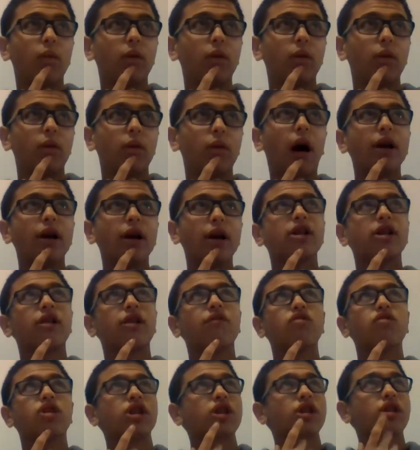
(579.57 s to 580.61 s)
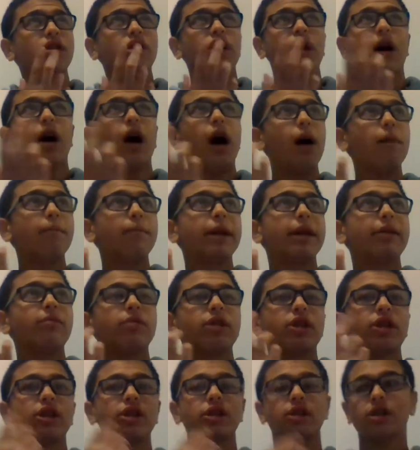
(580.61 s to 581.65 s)
Oscar for just a comedy,
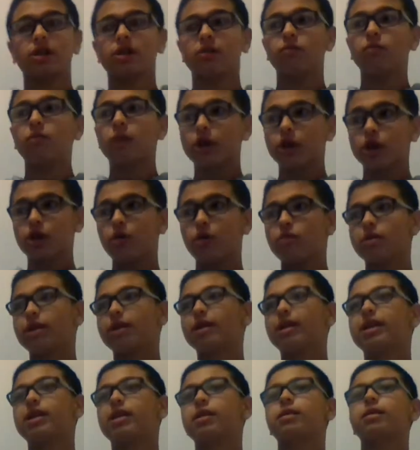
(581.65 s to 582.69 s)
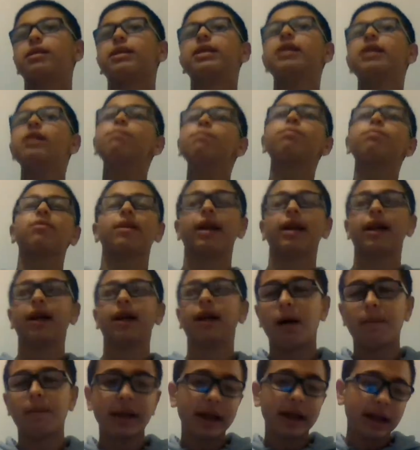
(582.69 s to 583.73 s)
which shows that this is deeper than a
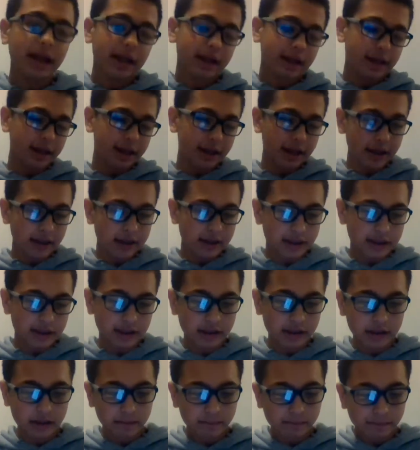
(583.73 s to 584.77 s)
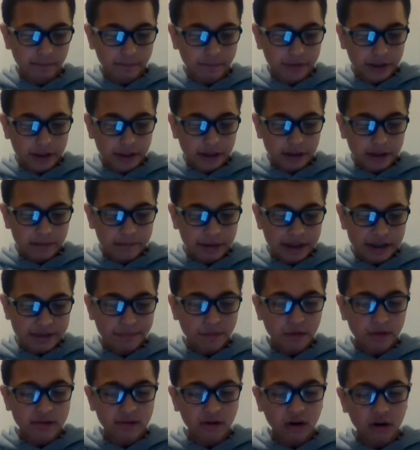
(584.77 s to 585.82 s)
comedy, and I think it is, and its best
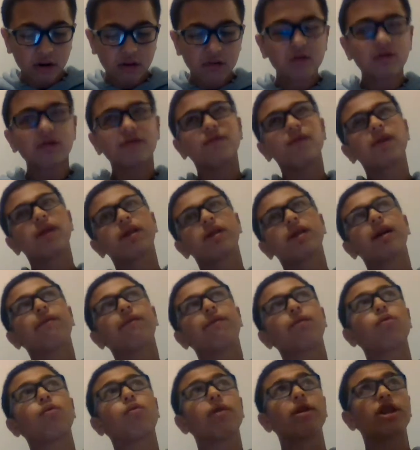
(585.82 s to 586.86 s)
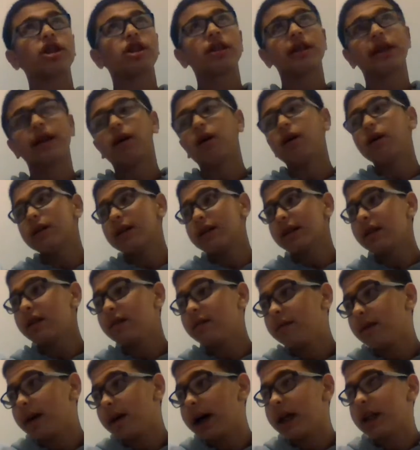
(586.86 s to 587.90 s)
moments are those philosophical questions, and honestly,
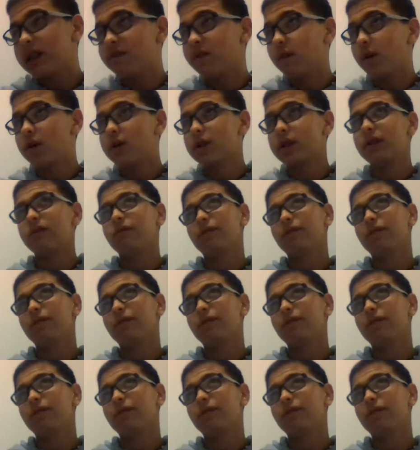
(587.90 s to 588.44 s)
as far as the